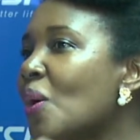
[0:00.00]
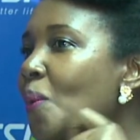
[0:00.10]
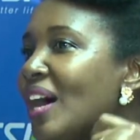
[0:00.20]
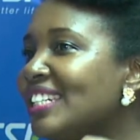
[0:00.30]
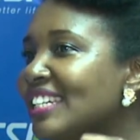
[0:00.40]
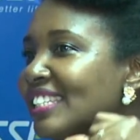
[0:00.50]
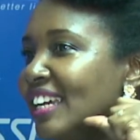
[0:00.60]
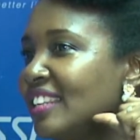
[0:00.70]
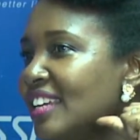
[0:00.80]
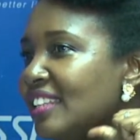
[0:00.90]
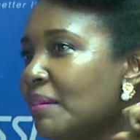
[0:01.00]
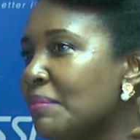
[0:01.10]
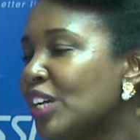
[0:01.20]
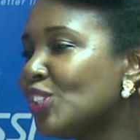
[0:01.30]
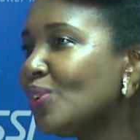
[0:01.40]
what is that thing that
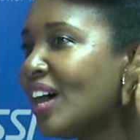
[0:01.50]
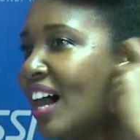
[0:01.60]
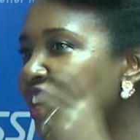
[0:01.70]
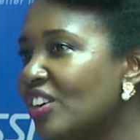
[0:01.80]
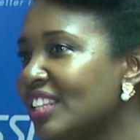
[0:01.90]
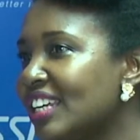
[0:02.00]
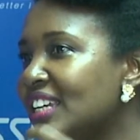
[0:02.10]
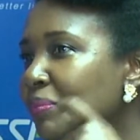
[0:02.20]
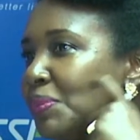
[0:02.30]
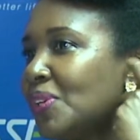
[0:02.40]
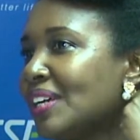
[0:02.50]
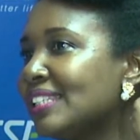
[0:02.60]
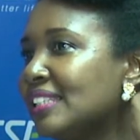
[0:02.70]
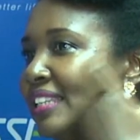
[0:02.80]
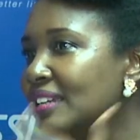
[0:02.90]
makes you angry, that keeps you
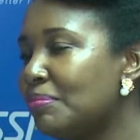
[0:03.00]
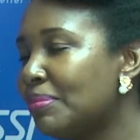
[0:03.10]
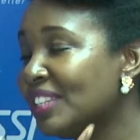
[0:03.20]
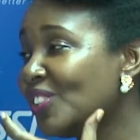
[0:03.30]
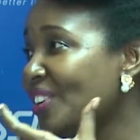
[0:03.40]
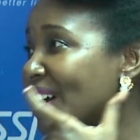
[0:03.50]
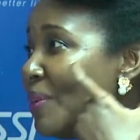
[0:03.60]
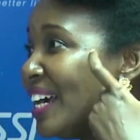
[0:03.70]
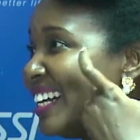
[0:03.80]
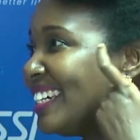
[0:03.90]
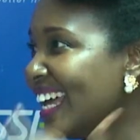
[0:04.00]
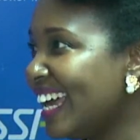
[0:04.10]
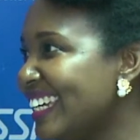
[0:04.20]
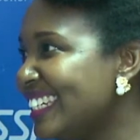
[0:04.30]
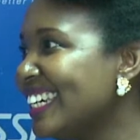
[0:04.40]
awake at
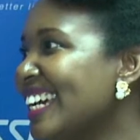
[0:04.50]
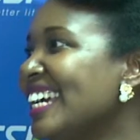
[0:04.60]
night?